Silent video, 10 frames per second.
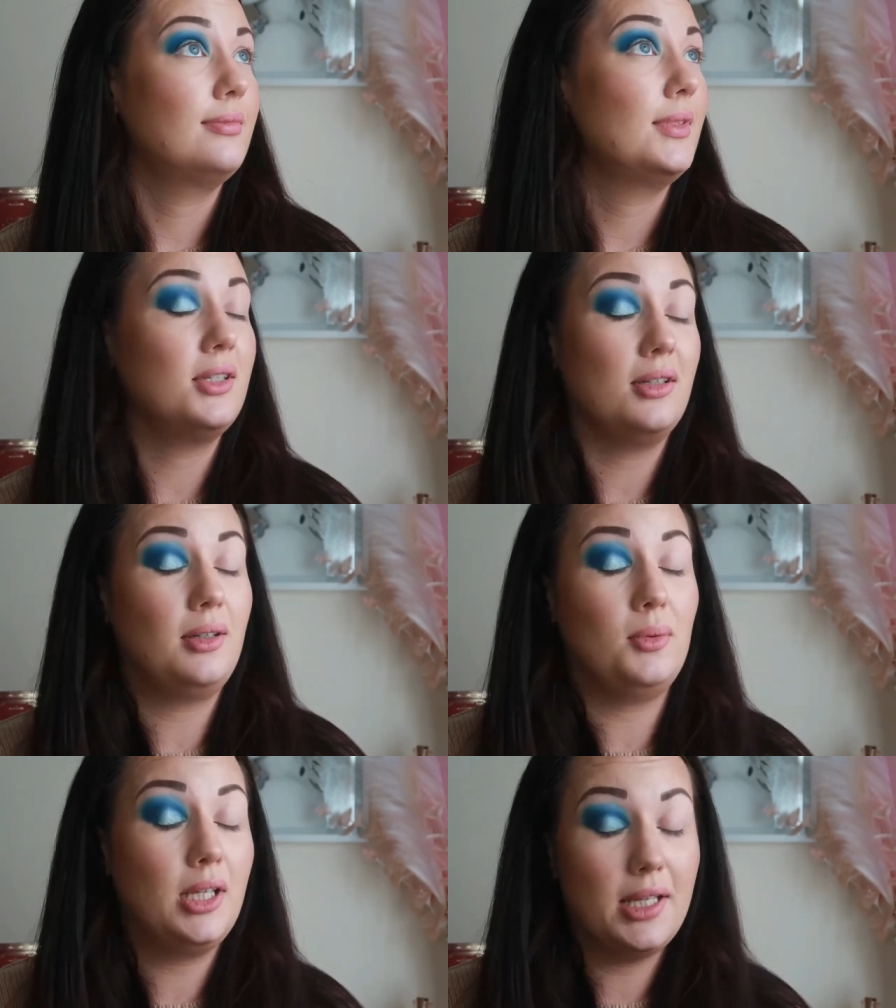Don't know
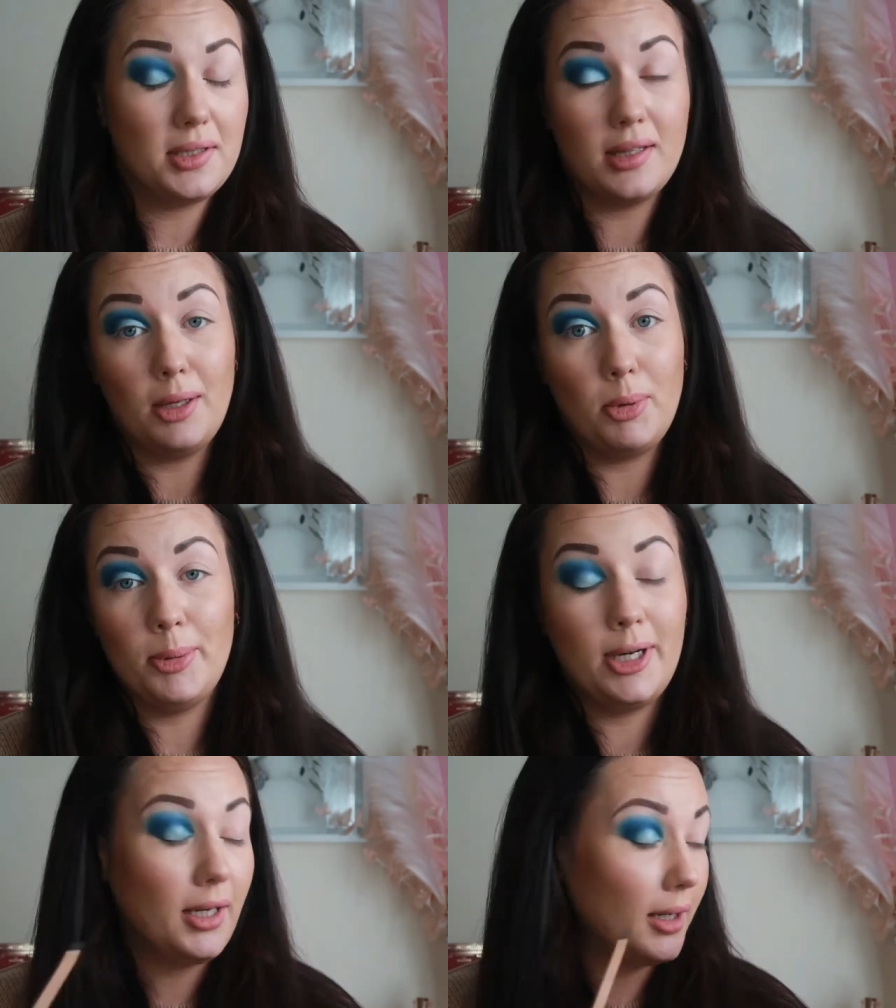why that's a thing, but
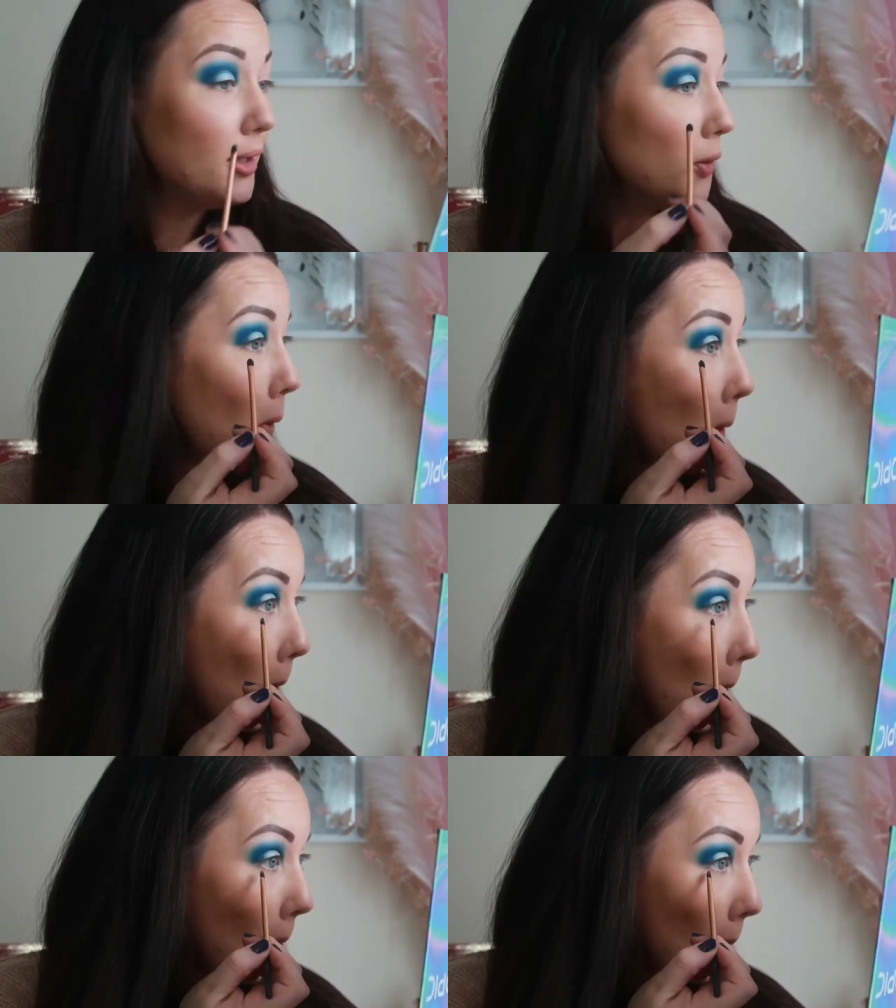apparently it is.
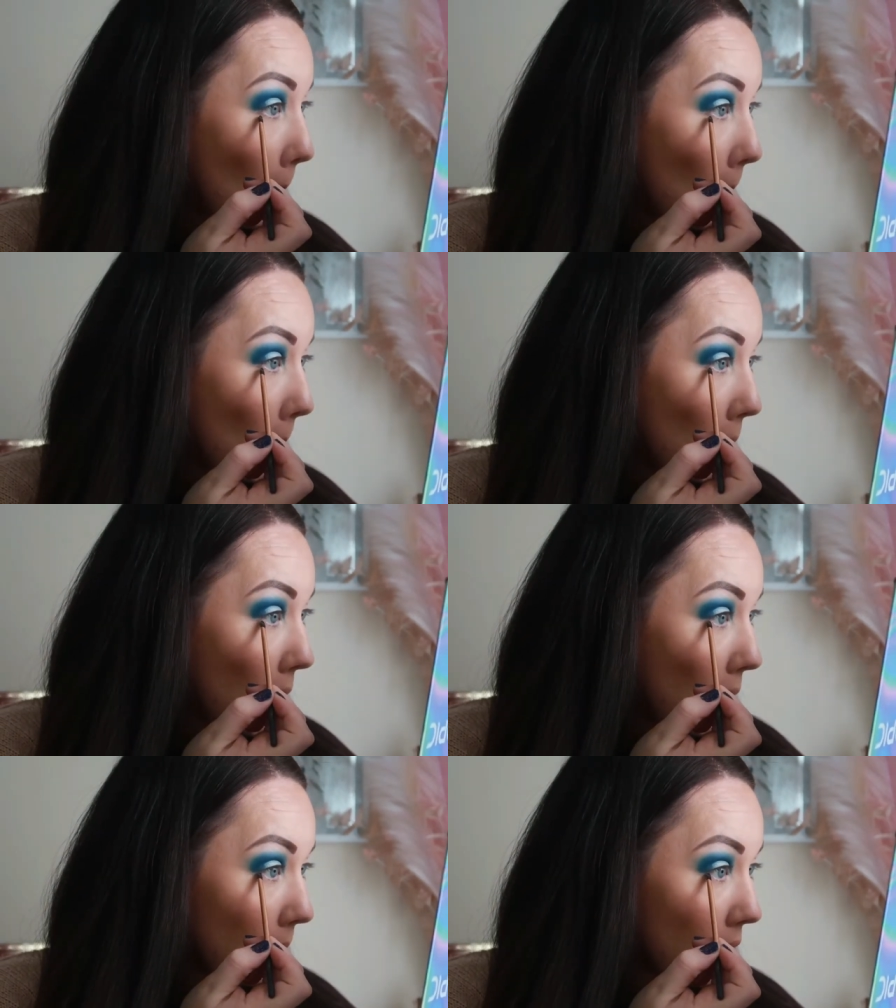So
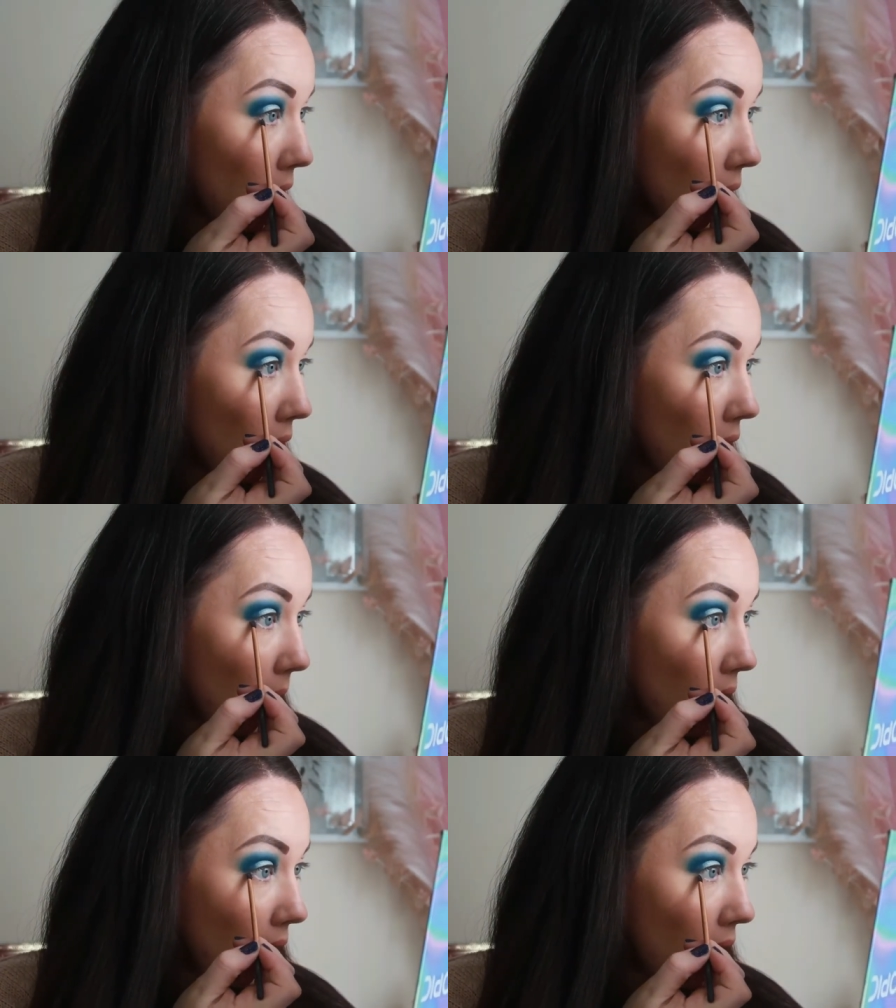I'm just going to go
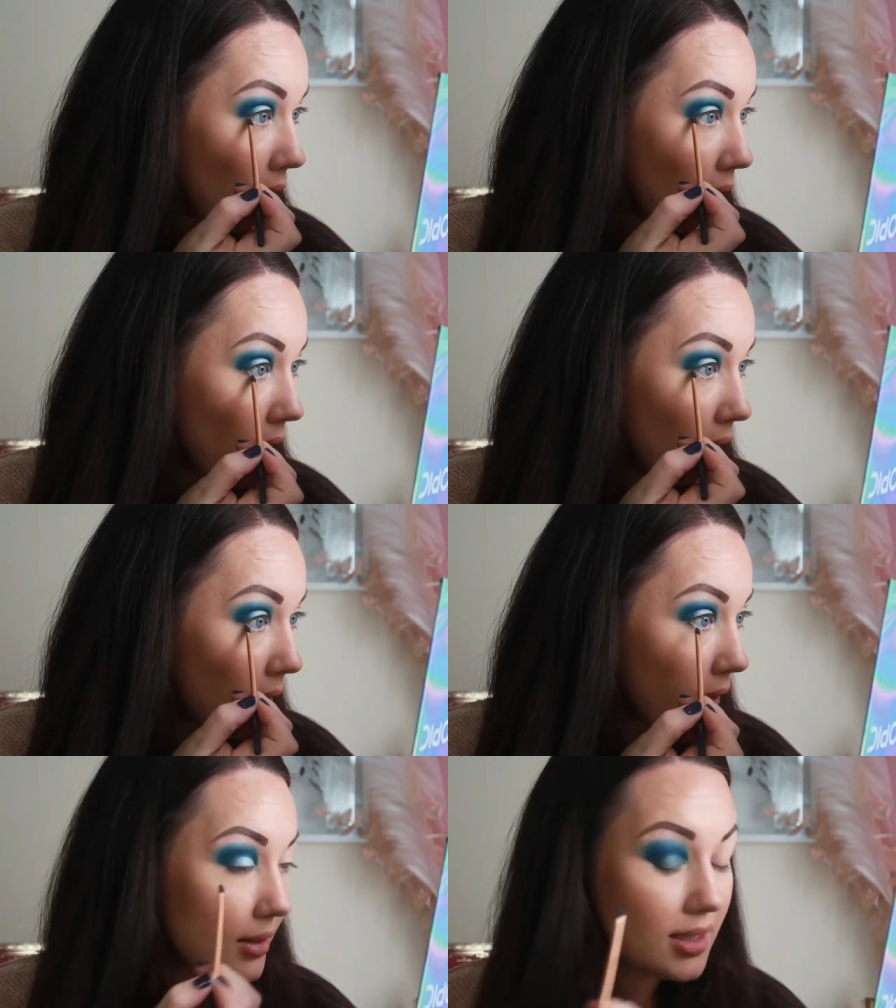under.
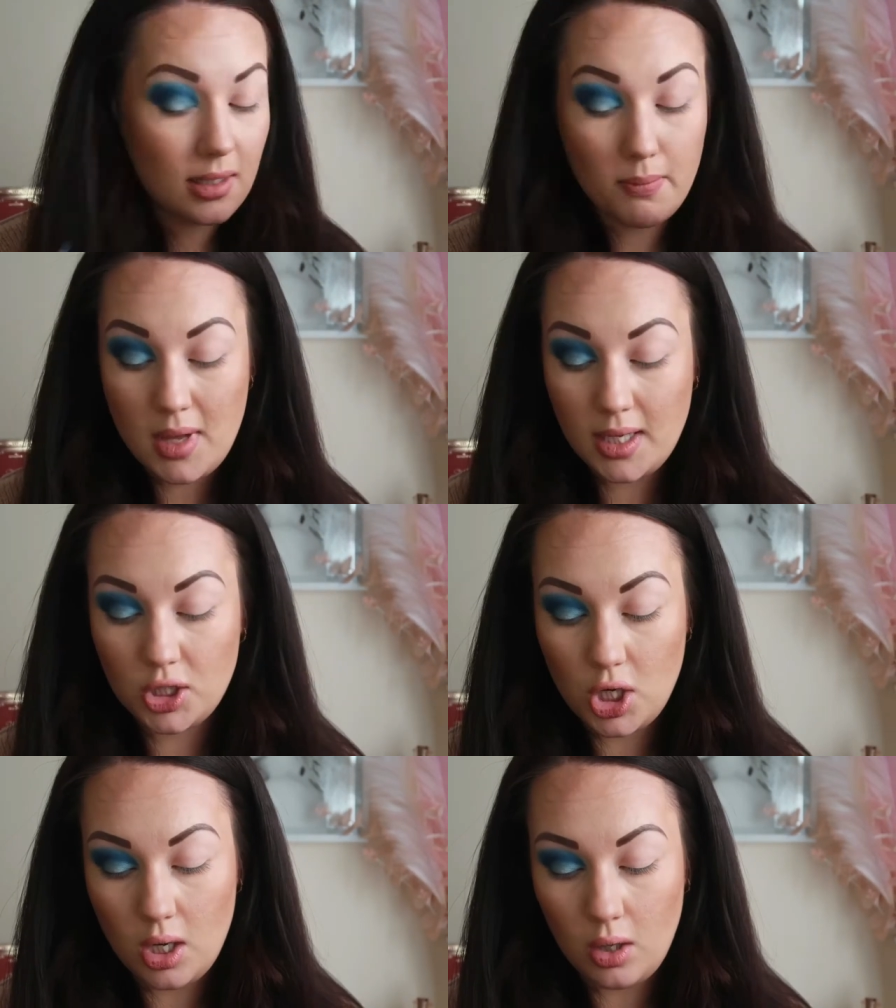So this is a
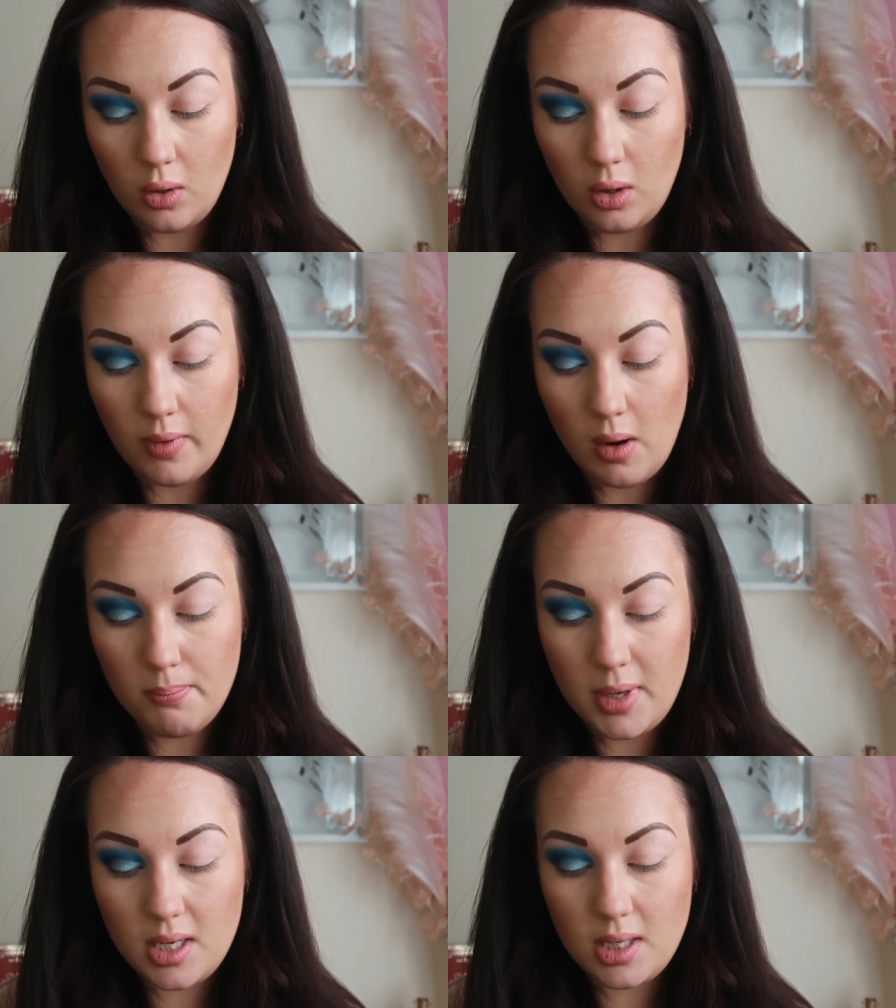mixture of
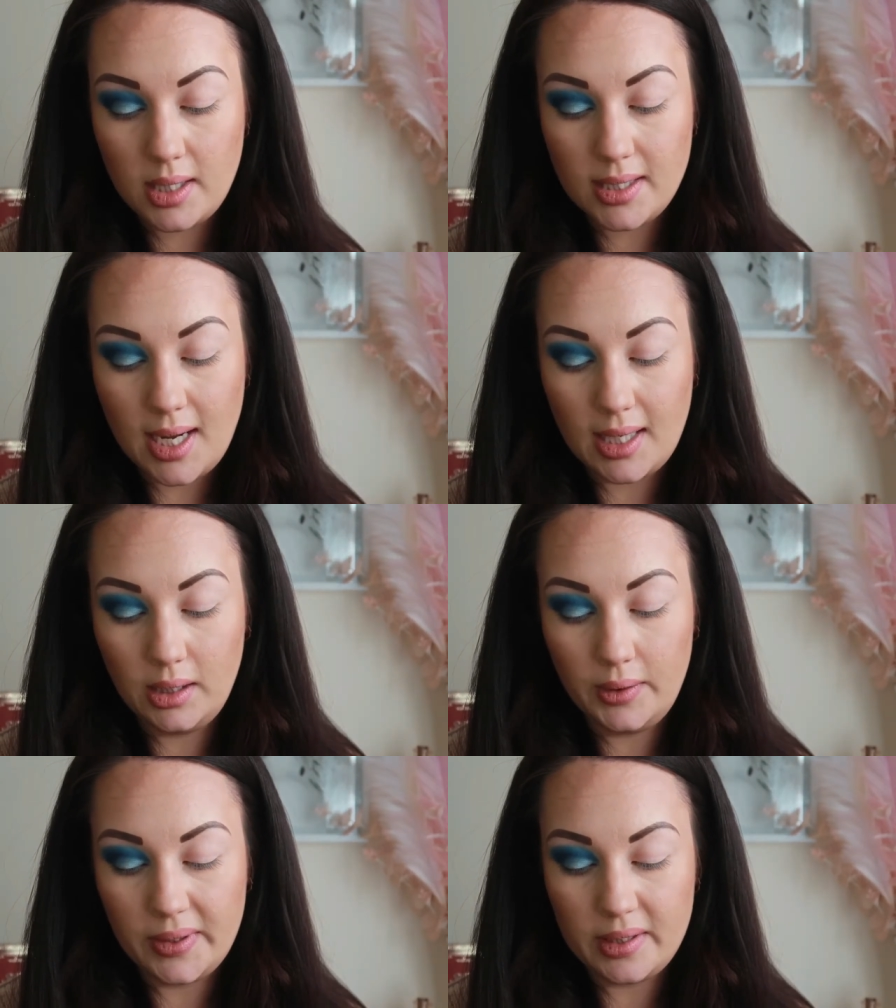Midnight and
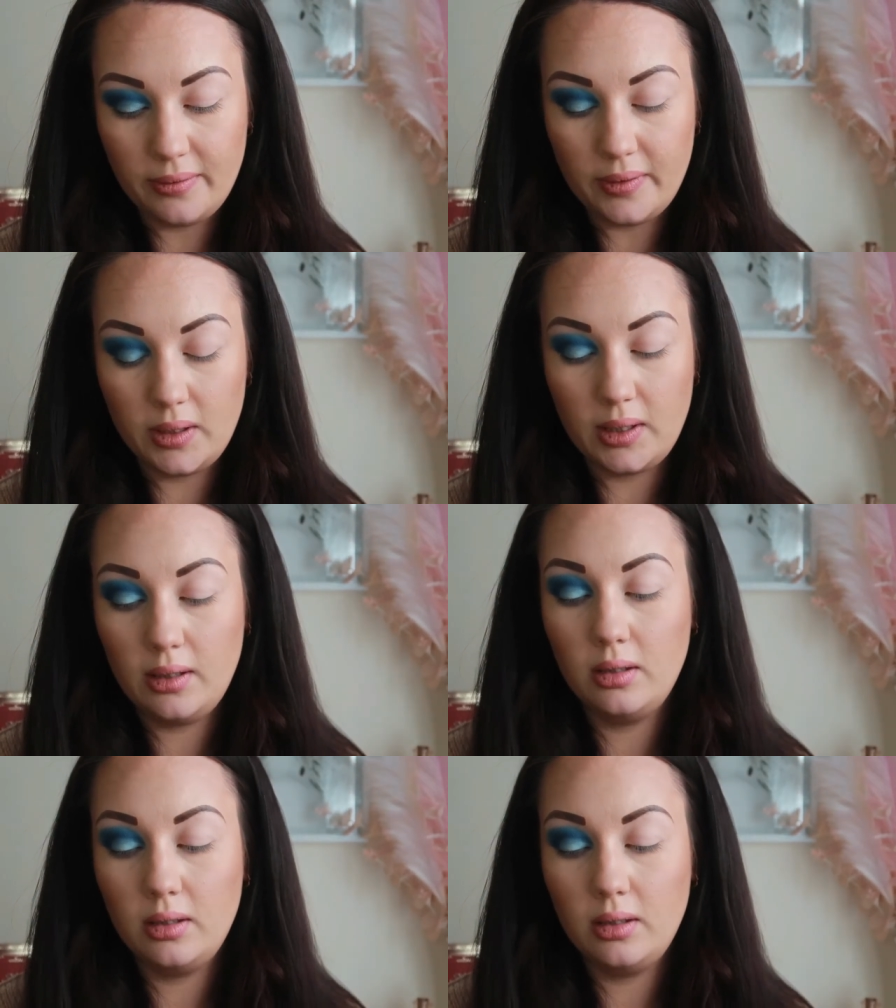Lucifer. I